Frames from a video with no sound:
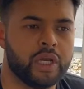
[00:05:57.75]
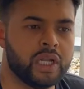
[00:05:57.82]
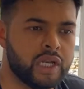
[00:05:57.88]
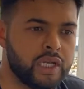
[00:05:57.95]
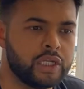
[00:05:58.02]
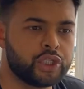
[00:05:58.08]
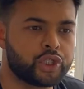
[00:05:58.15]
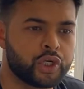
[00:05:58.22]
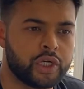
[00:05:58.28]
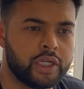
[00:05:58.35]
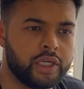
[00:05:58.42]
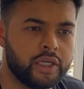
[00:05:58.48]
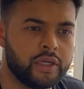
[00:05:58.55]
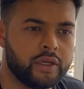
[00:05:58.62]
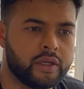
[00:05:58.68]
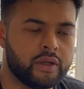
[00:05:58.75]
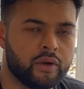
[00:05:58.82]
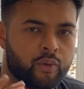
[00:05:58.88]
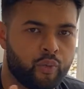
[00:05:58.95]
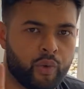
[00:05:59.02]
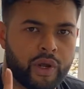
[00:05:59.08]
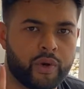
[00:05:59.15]
Literally,
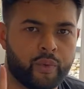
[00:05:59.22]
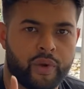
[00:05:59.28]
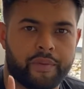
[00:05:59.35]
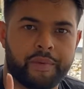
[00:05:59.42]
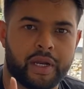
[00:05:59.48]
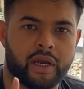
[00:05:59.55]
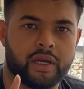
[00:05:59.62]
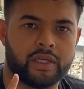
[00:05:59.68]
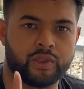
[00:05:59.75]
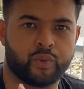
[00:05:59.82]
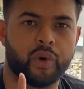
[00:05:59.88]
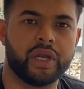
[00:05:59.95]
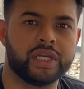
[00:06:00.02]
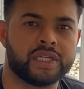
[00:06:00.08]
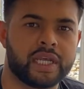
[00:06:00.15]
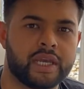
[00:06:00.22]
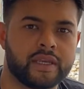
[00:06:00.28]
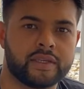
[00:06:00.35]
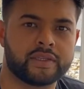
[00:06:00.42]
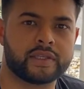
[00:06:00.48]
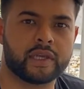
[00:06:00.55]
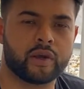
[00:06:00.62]
one webinar is what it
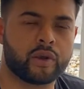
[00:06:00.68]
takes.